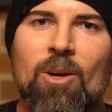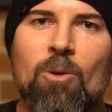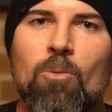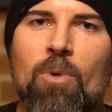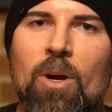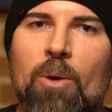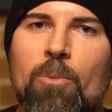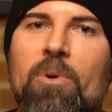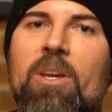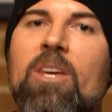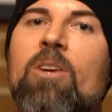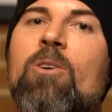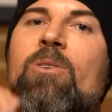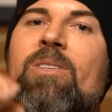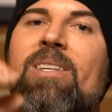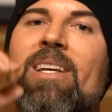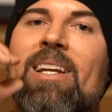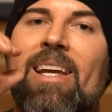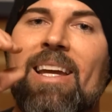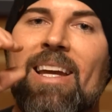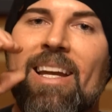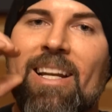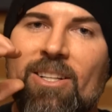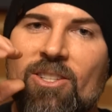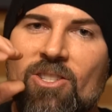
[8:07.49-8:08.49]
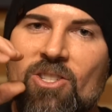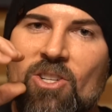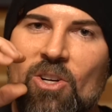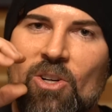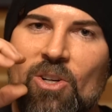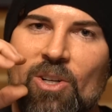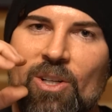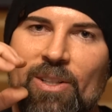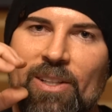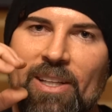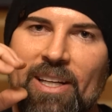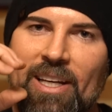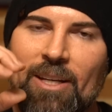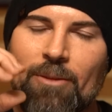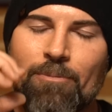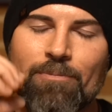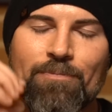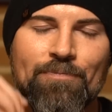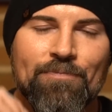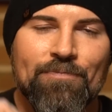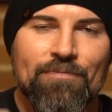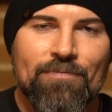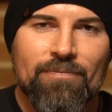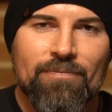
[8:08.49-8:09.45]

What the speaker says: When we use it internally,